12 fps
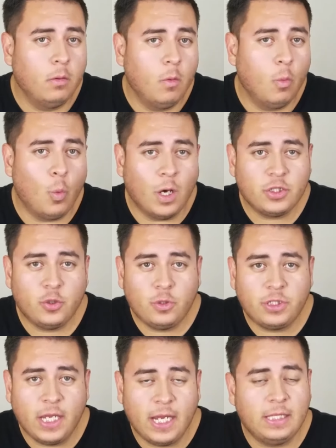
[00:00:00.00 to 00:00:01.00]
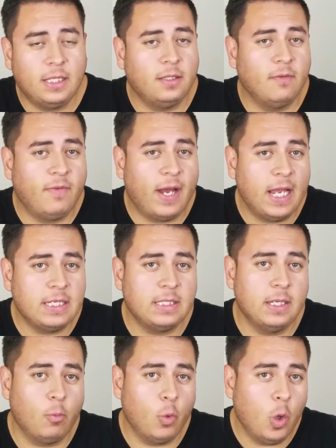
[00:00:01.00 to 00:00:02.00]
Once you say it, the device
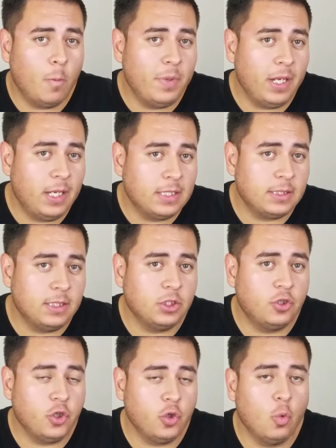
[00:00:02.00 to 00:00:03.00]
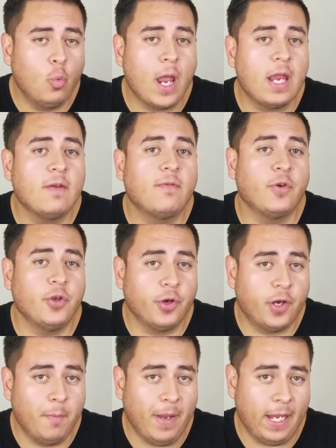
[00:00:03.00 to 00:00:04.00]
will be listening to you, waiting for your
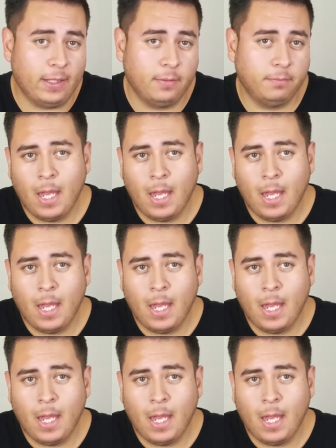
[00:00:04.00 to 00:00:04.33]
command.